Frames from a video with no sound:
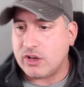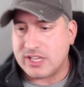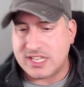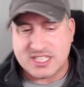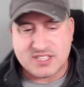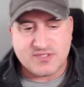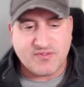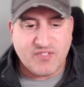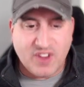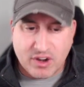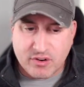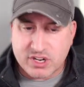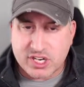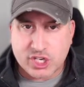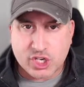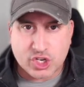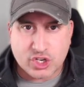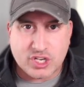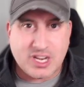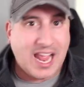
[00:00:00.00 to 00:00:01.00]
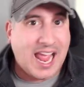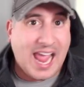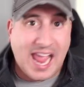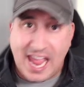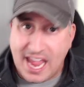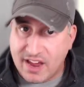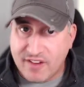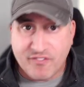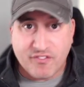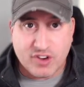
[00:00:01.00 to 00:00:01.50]
He's very good
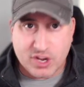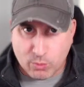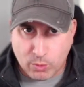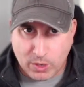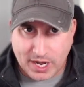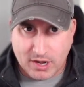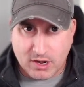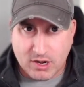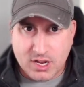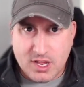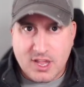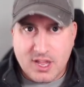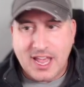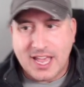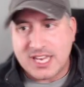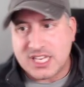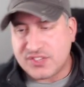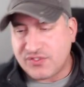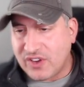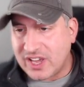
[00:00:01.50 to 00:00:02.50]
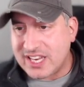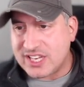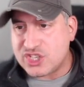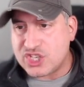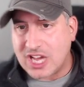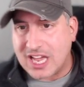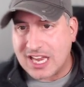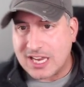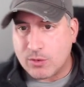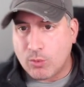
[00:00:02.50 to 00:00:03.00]
everywhere, and he's fighting
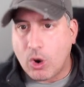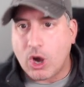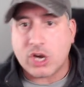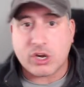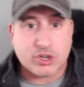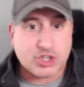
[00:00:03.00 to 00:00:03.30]
Johnny Walker.